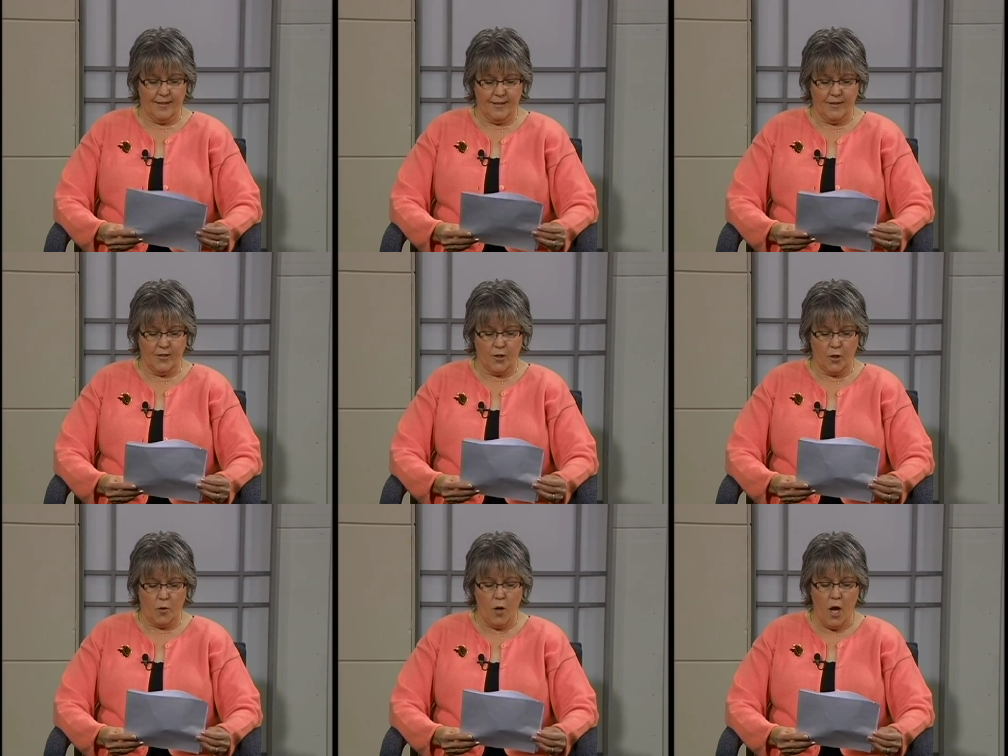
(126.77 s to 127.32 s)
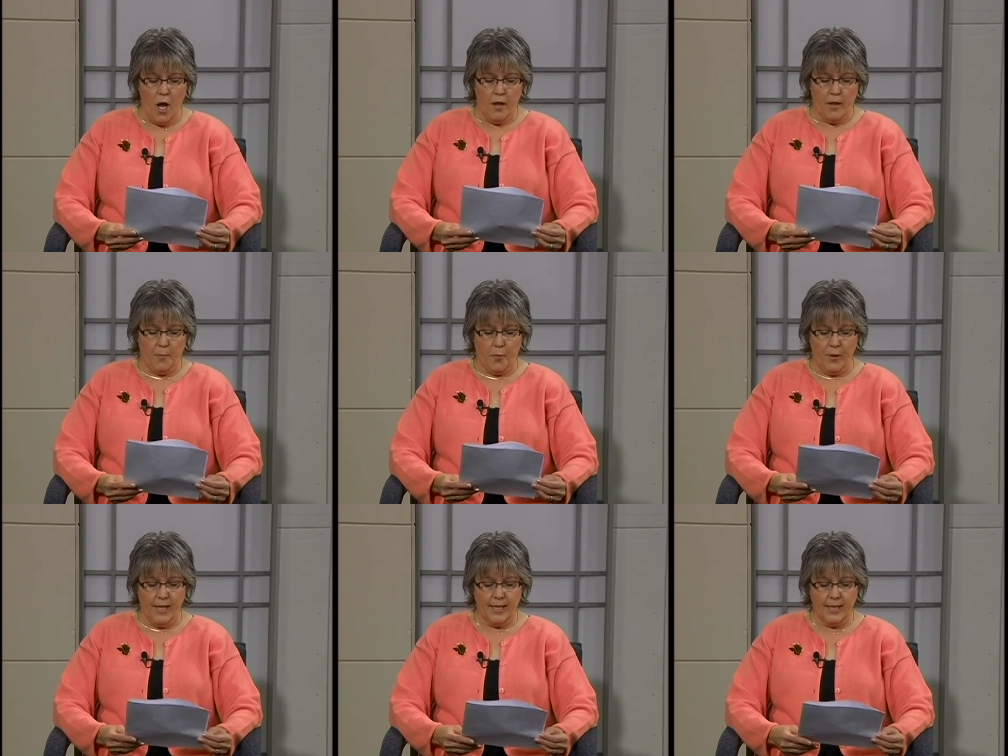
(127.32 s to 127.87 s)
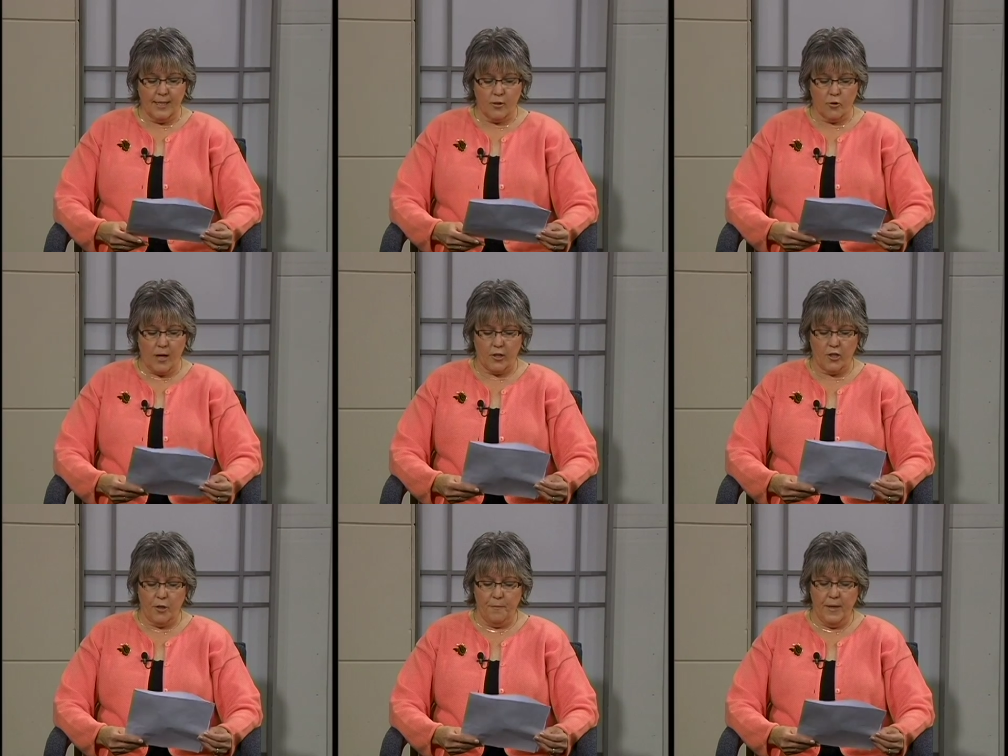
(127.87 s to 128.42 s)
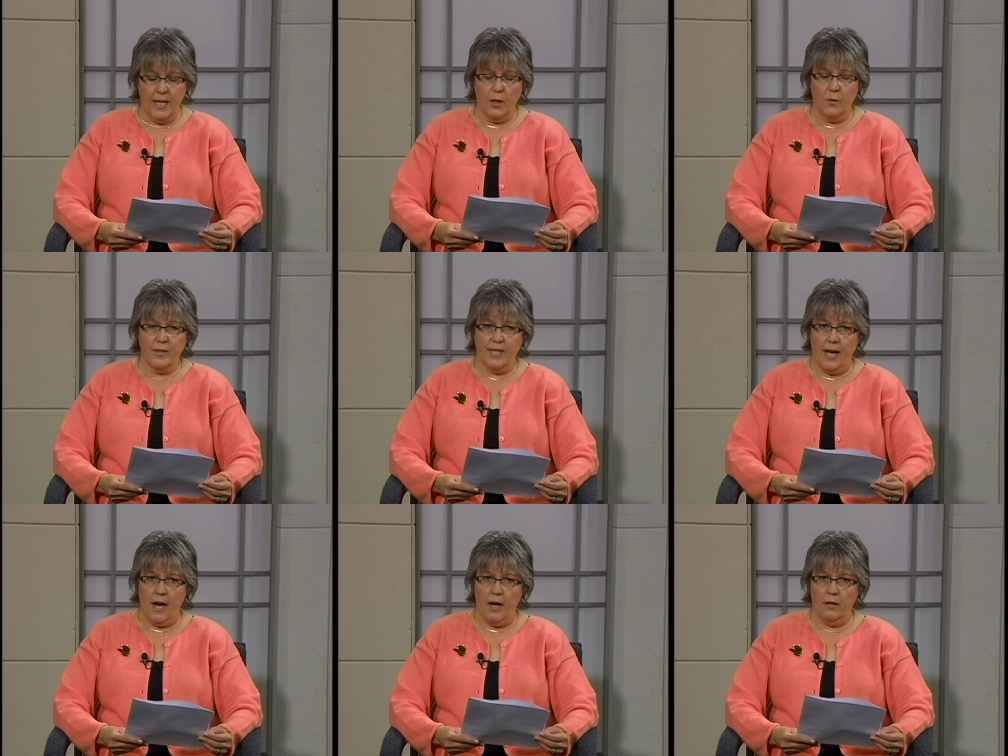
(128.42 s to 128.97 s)
And so the pre-construction meeting
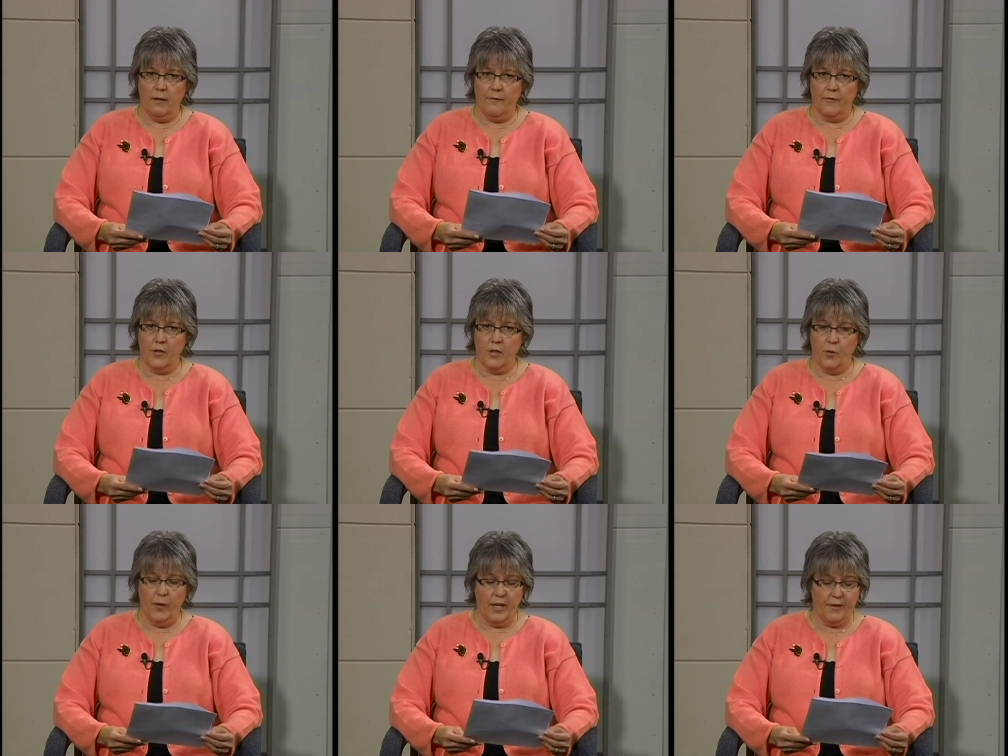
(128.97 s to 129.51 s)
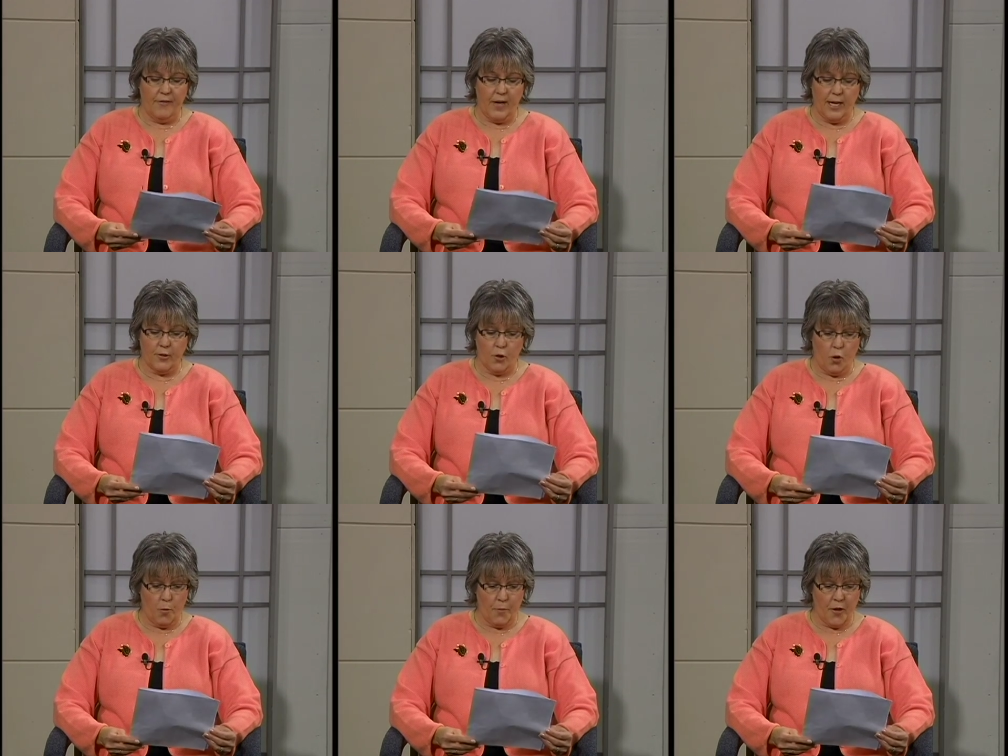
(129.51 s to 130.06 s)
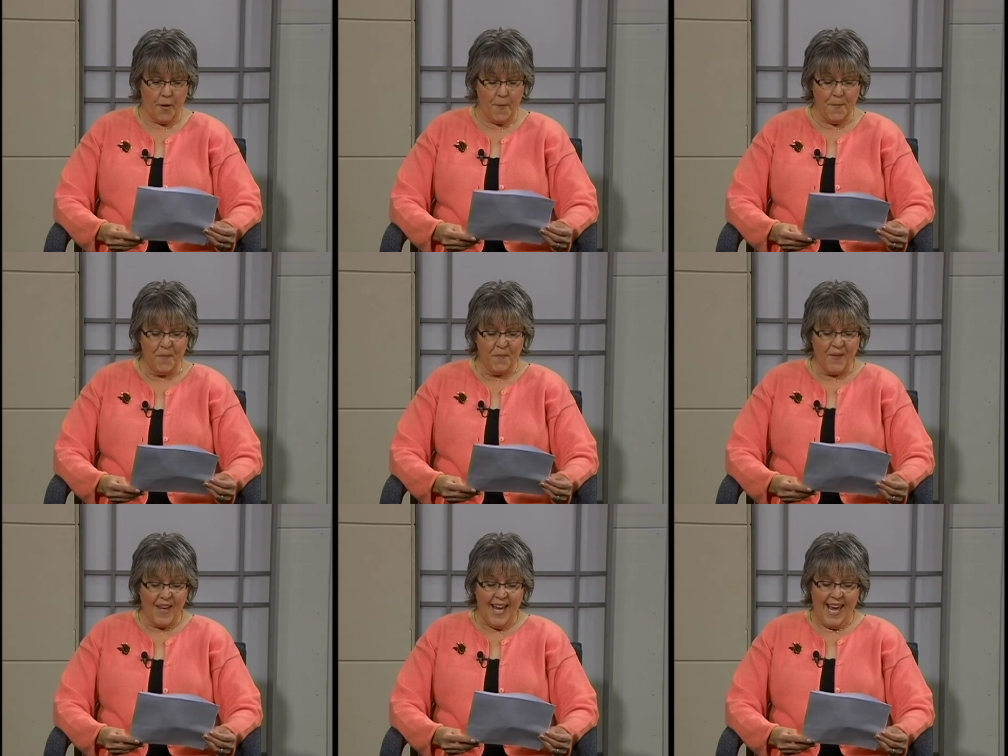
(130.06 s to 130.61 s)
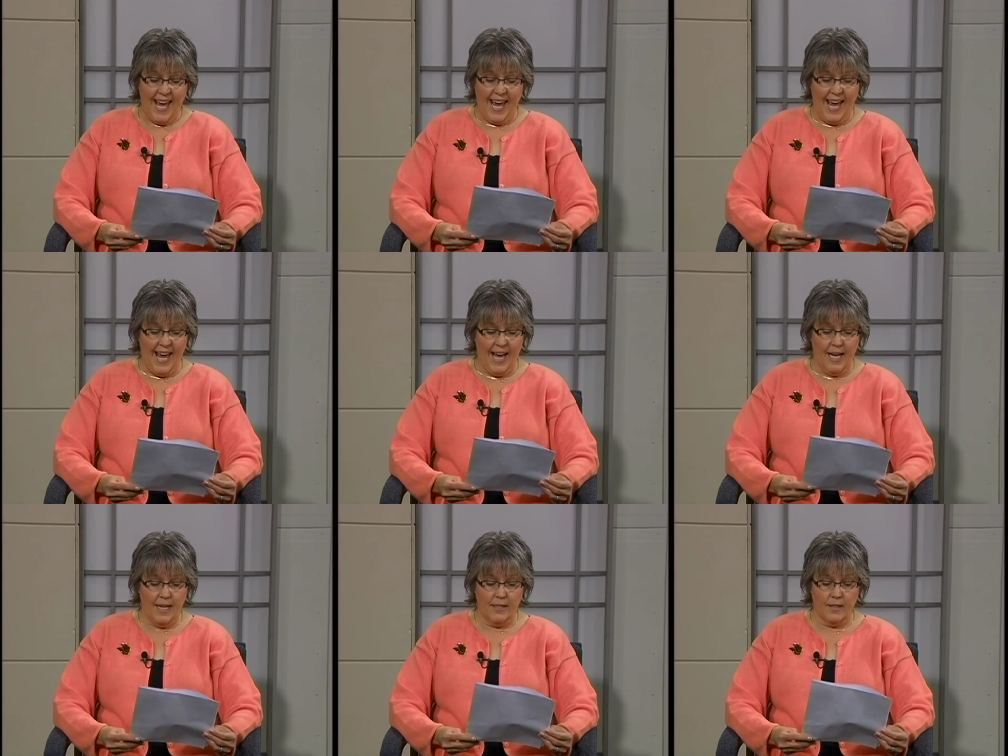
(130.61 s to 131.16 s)
was held the first week of October,
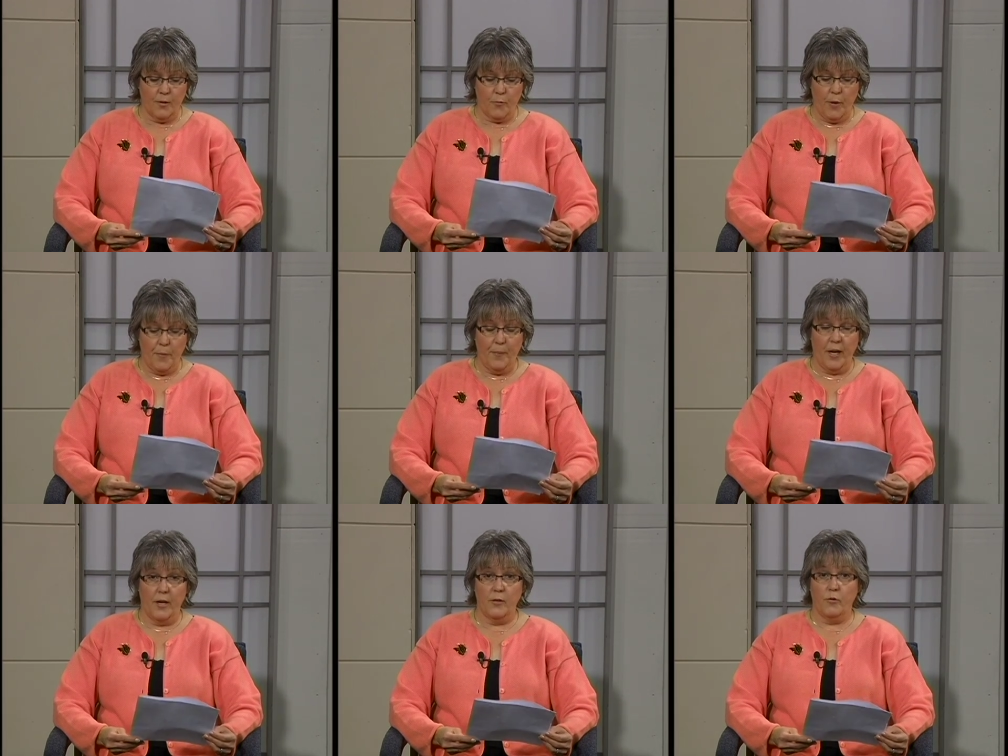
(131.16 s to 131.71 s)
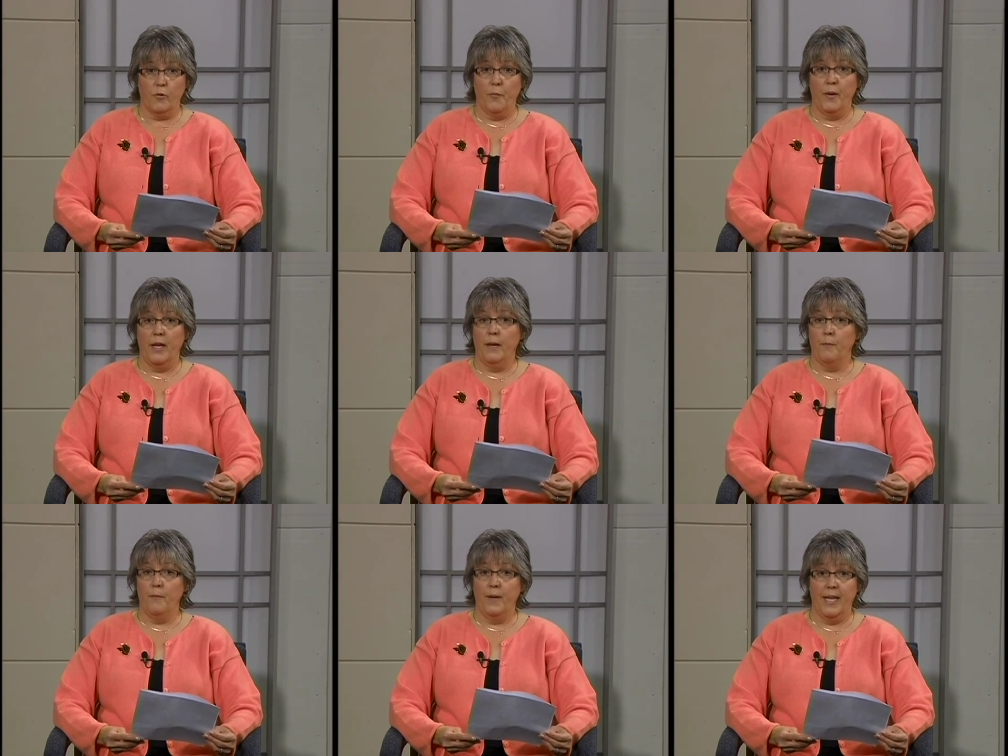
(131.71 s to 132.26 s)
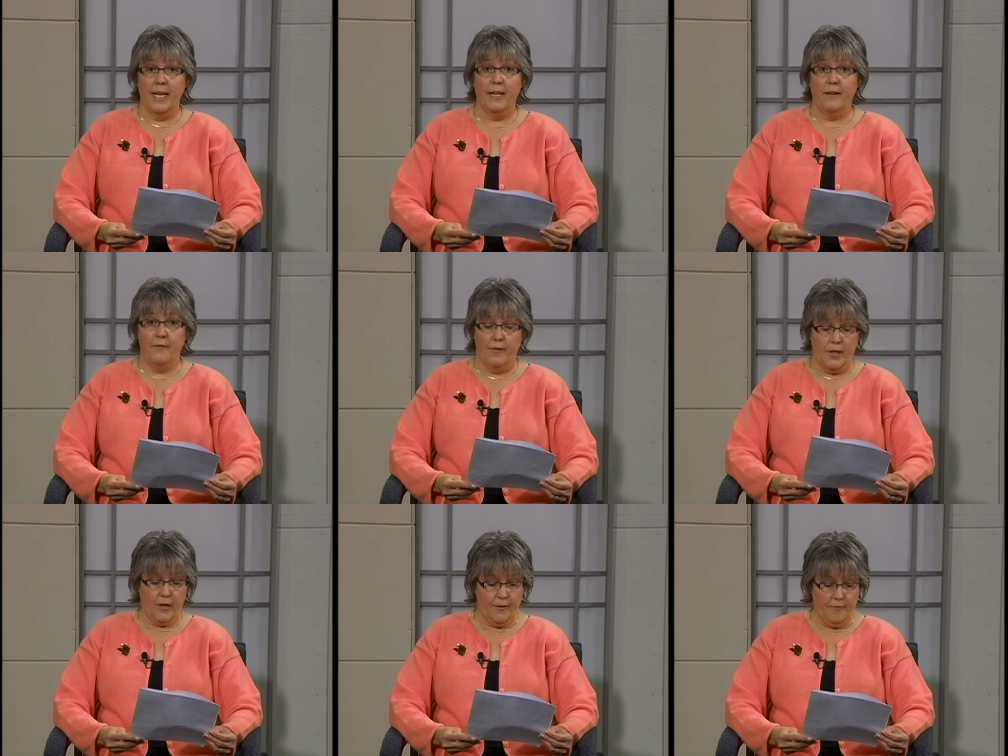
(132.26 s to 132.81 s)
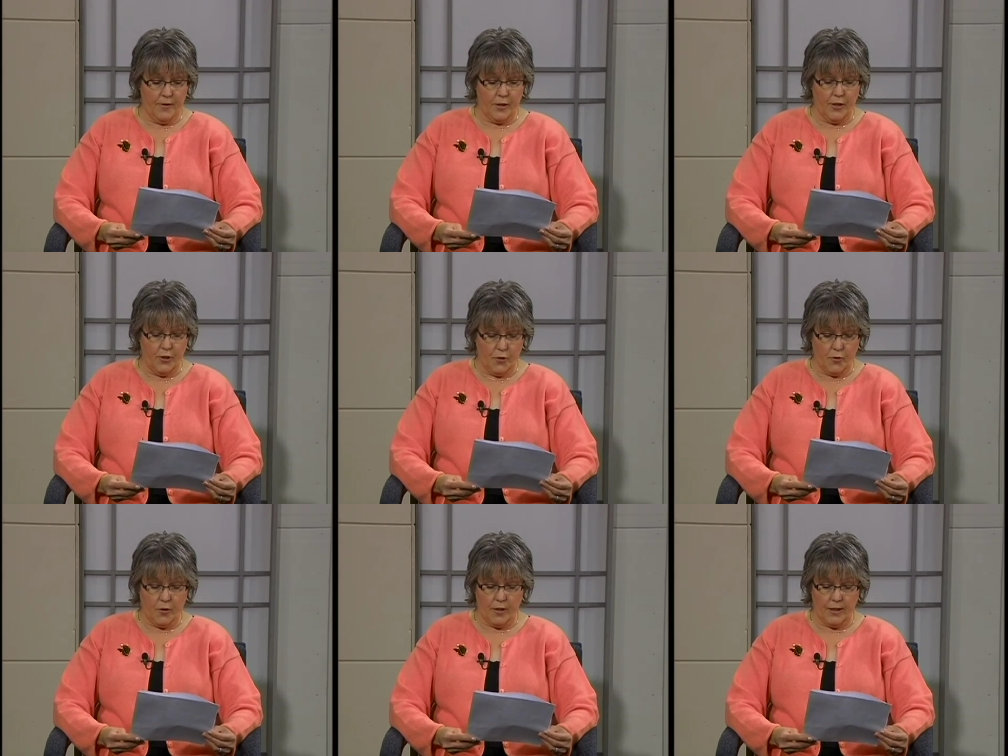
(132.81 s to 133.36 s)
and repairs will begin very, very
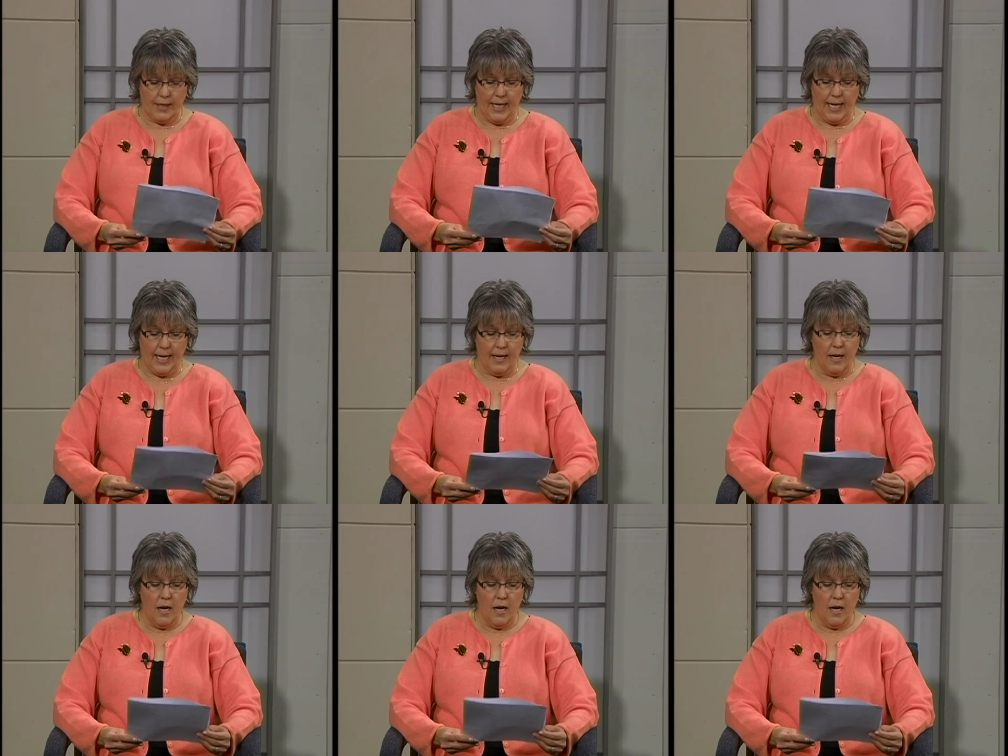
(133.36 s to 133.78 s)
shortly.